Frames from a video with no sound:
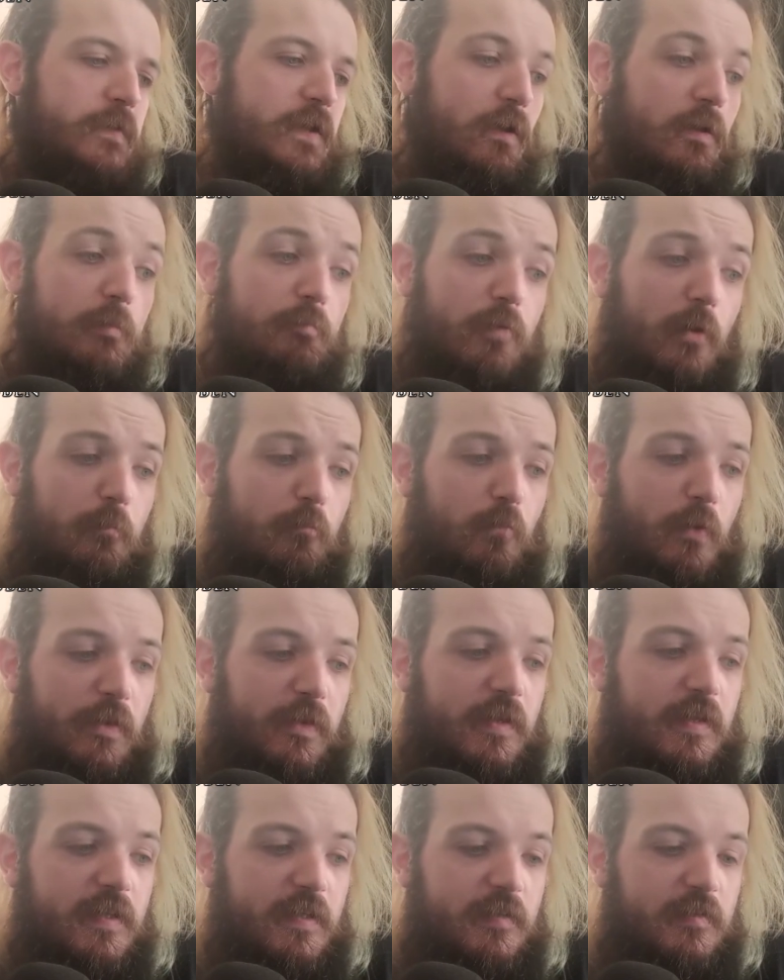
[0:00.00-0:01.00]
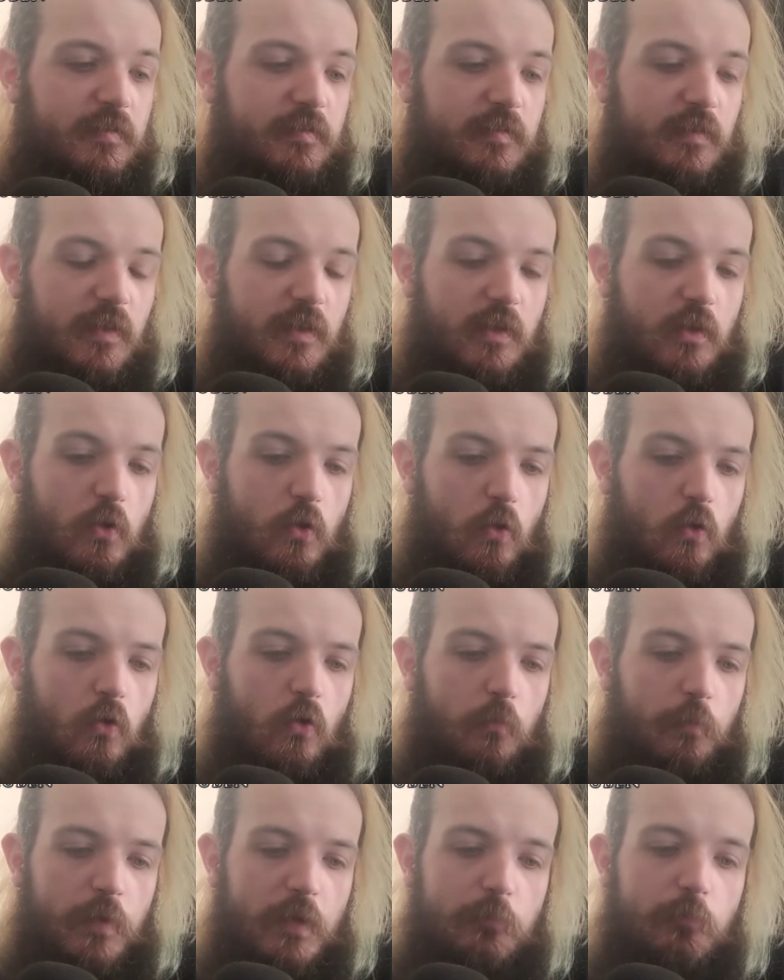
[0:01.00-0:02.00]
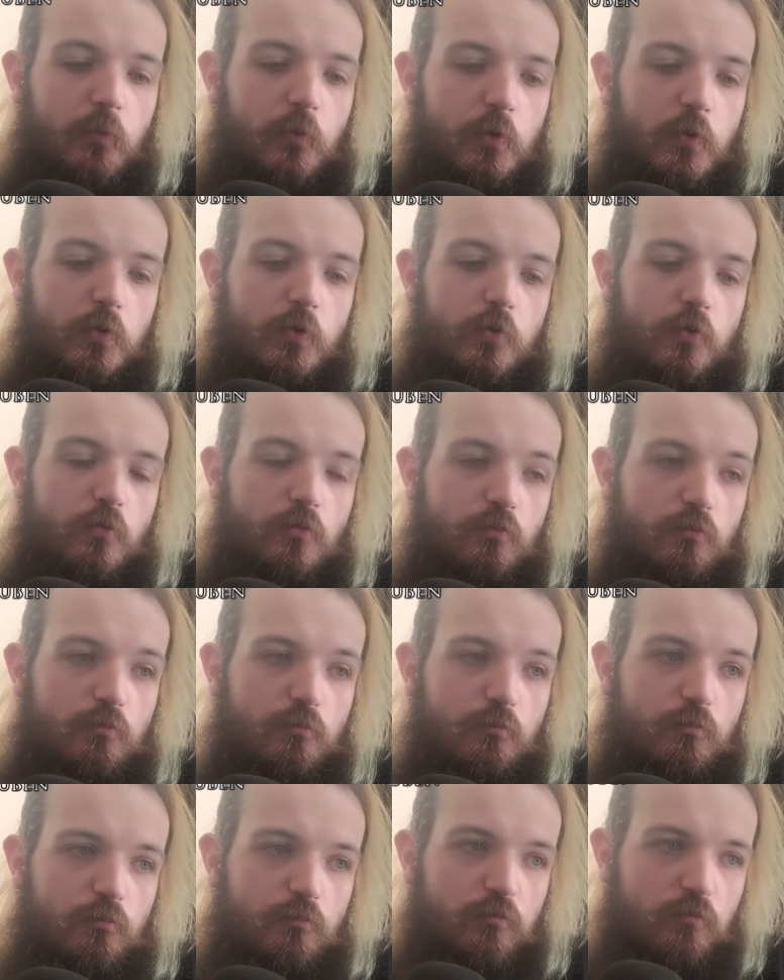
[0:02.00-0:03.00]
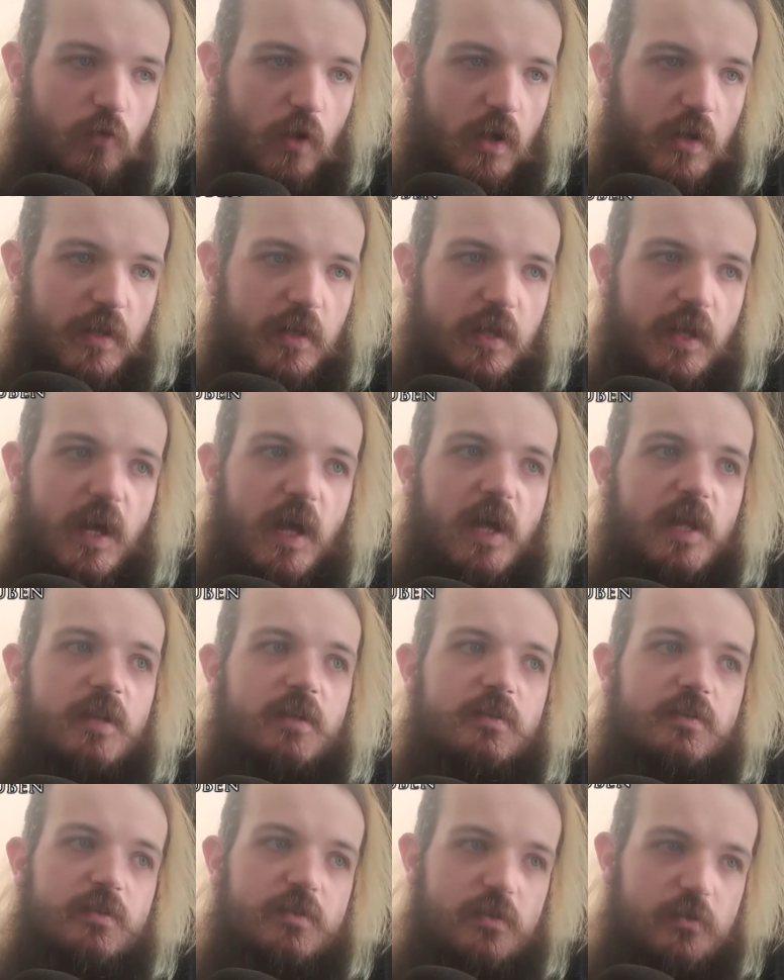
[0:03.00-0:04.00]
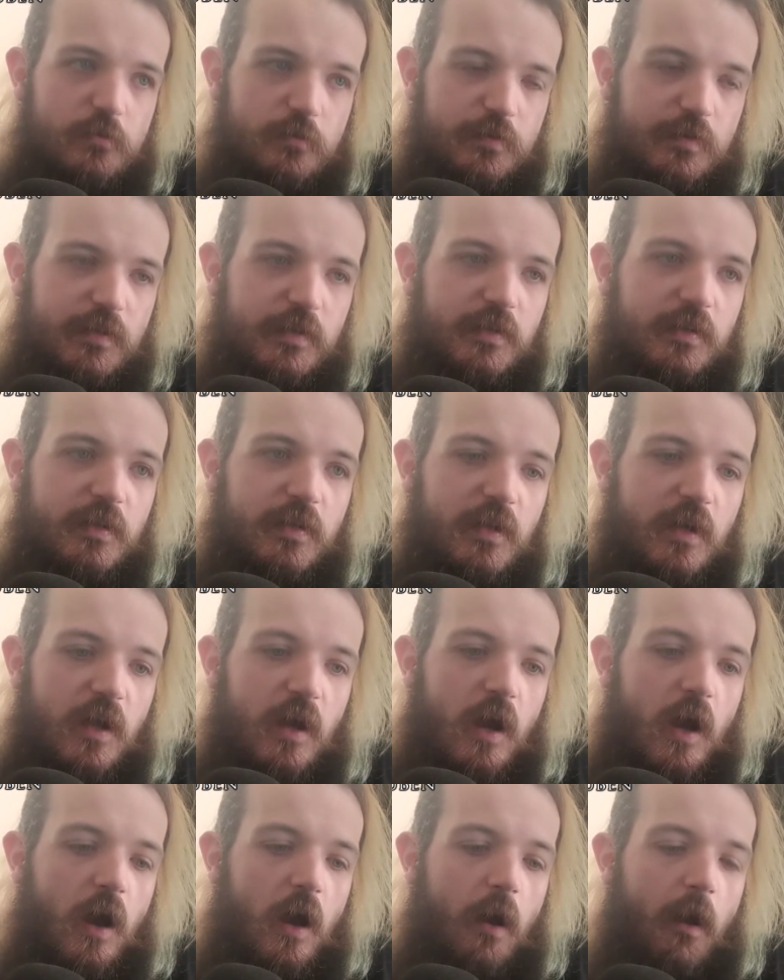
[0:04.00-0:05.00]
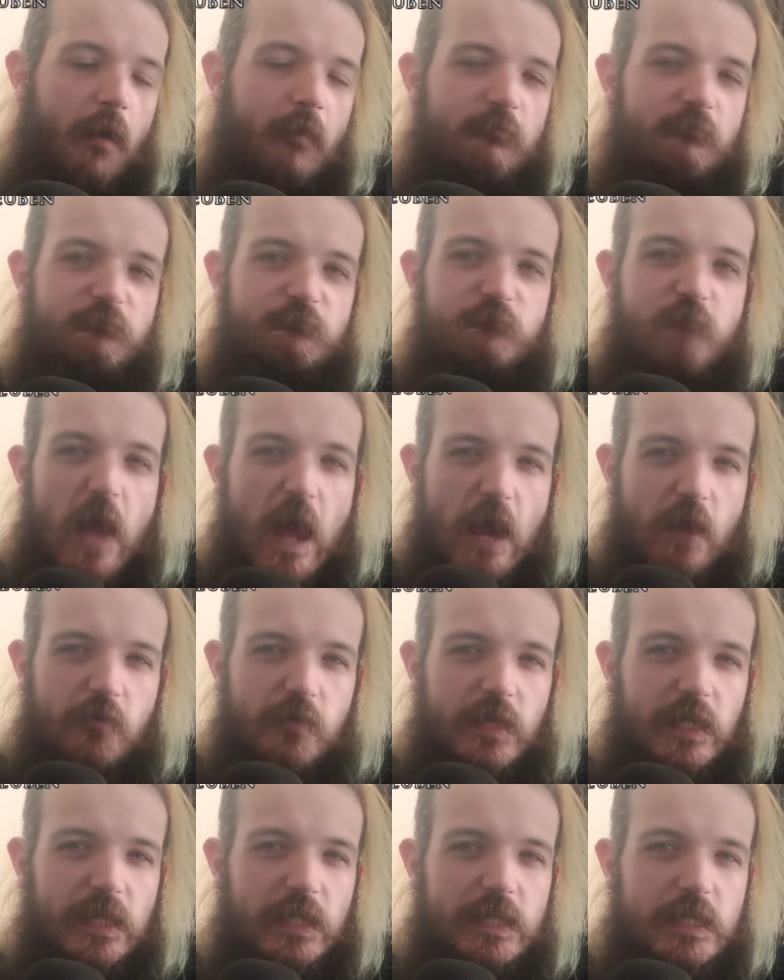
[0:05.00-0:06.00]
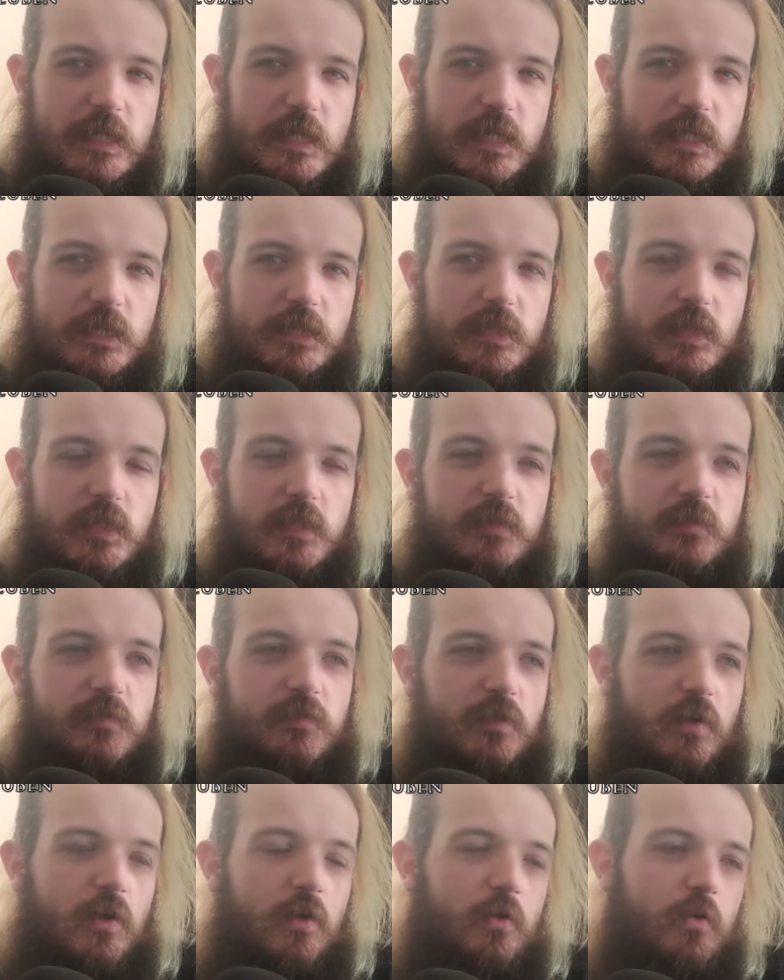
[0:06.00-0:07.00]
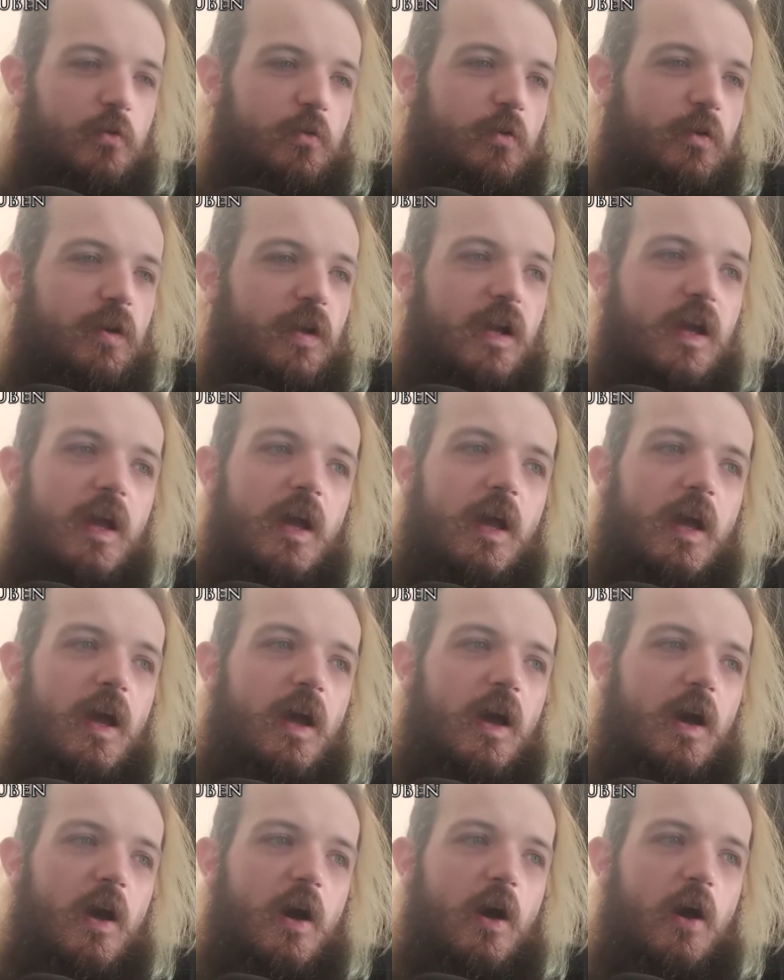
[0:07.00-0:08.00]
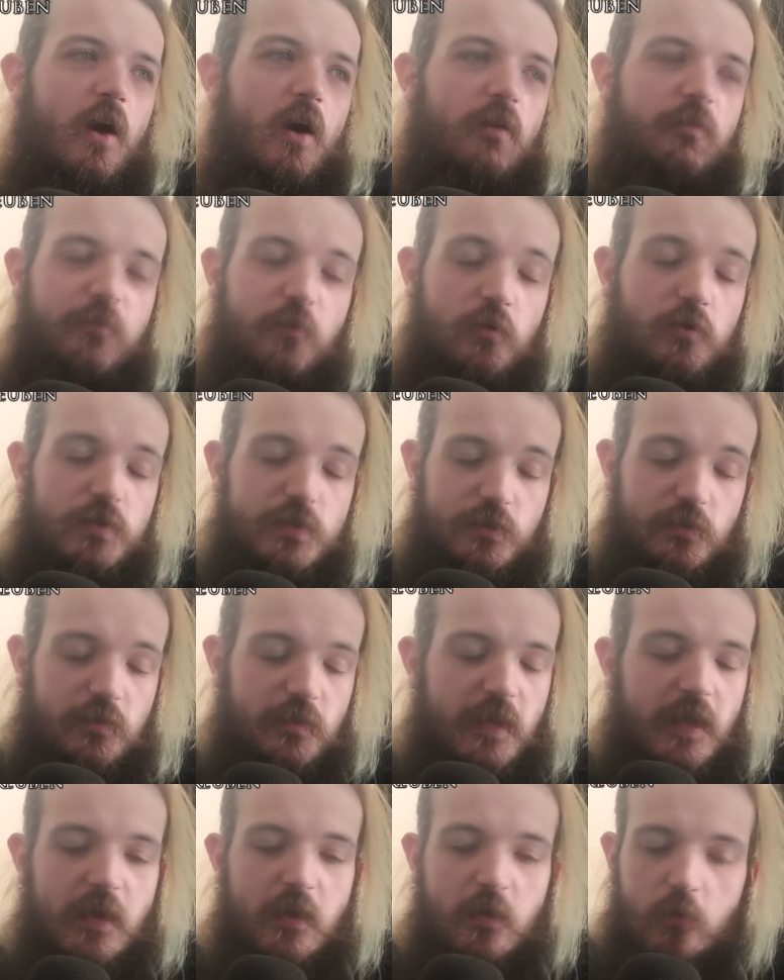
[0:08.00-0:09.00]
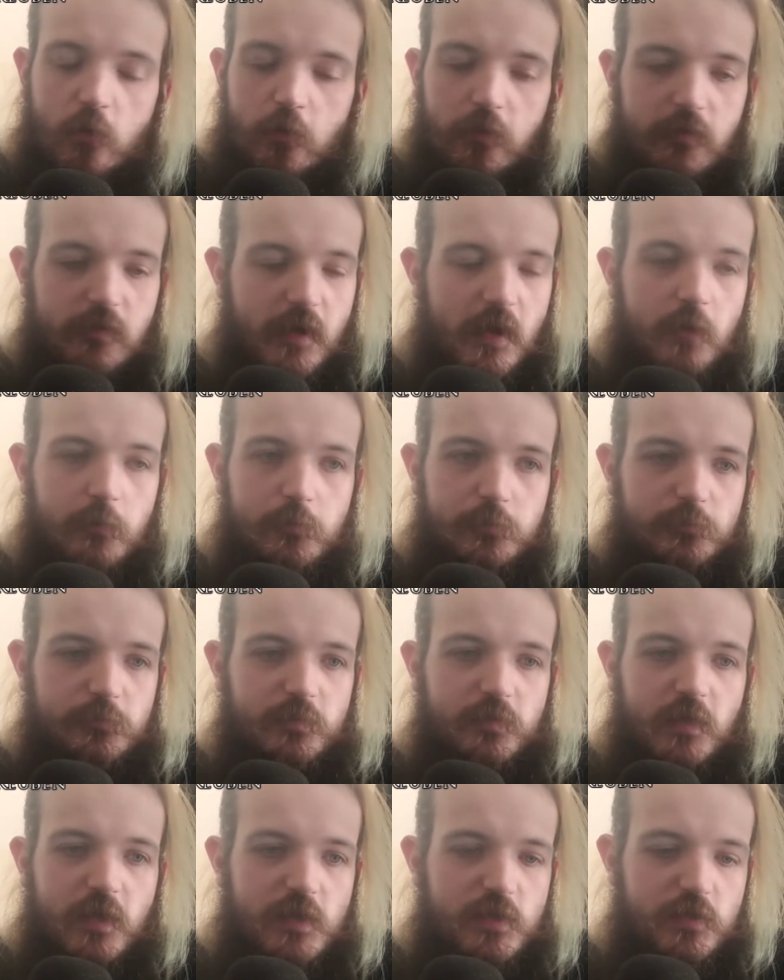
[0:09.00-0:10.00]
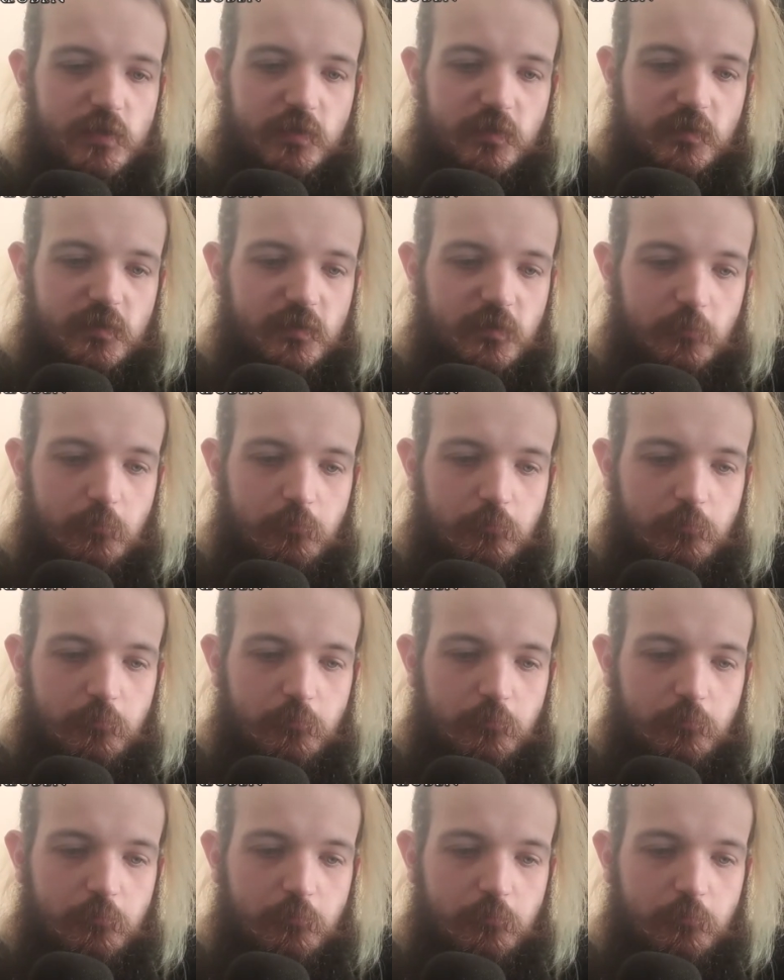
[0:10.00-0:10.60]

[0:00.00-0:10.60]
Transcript: the only problem with it is the core people who run it and use it are very elitist. So, unfortunately, on there, all their albums are just,